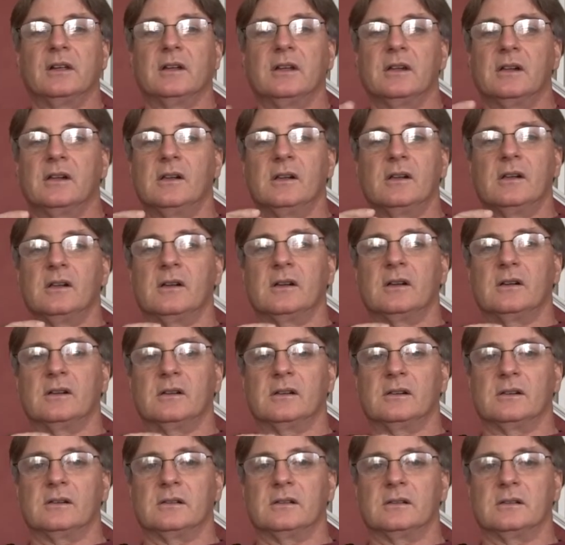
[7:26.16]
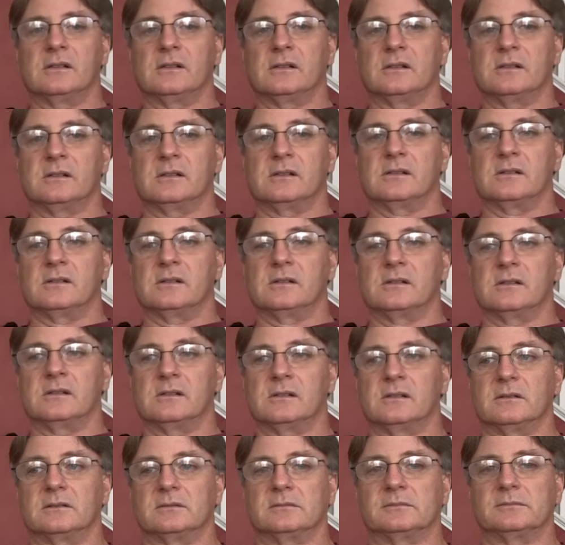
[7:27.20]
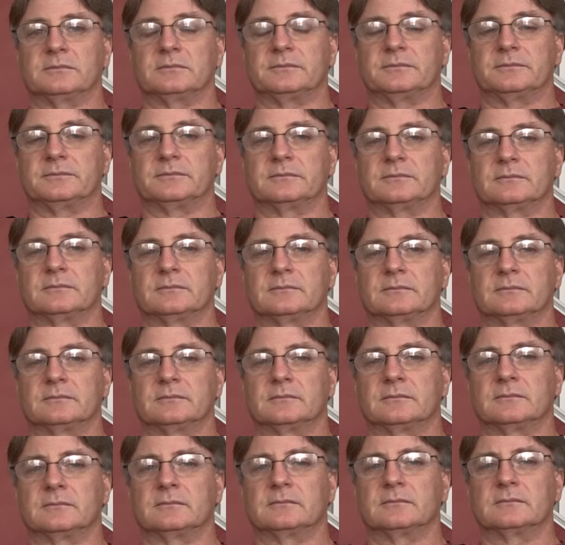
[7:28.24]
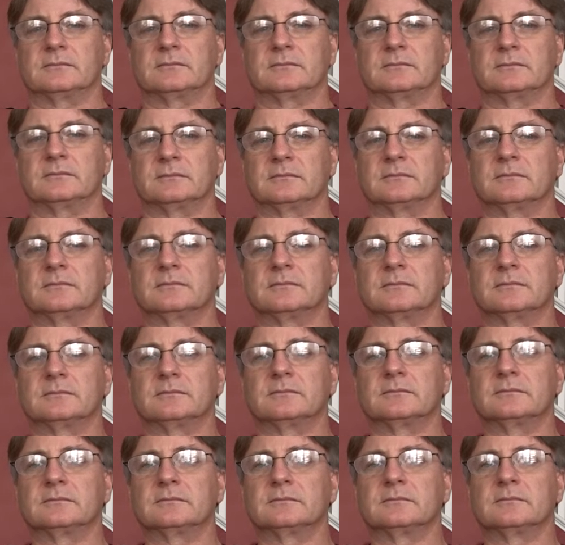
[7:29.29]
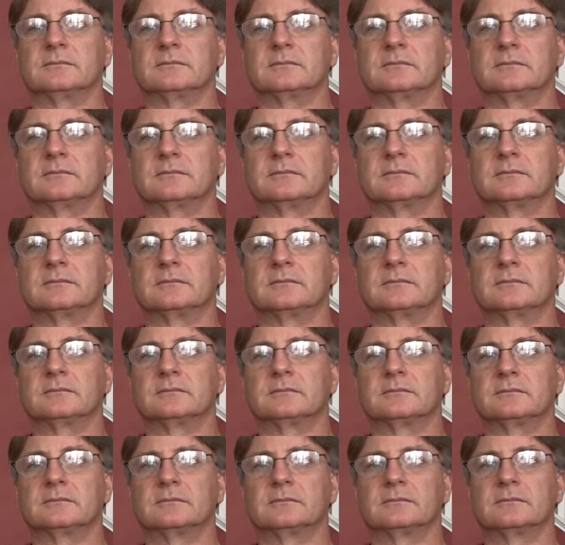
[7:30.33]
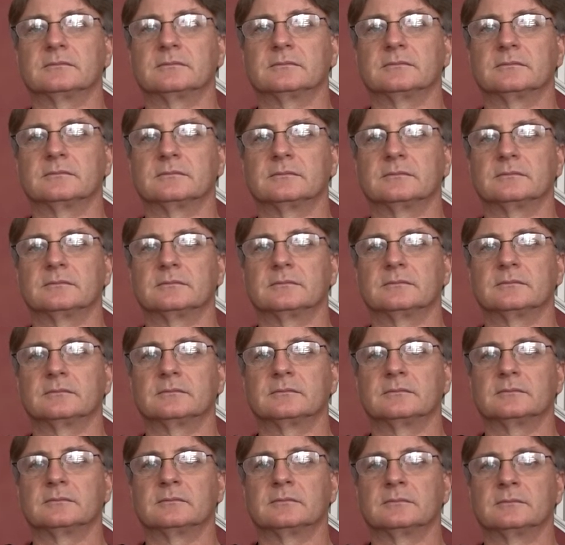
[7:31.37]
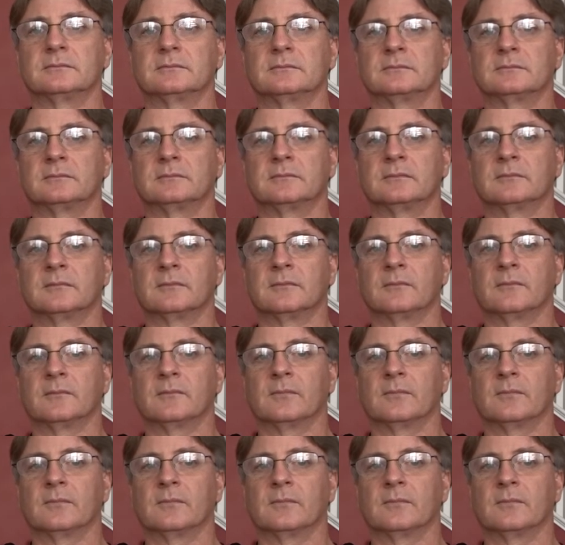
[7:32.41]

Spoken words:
[no speech]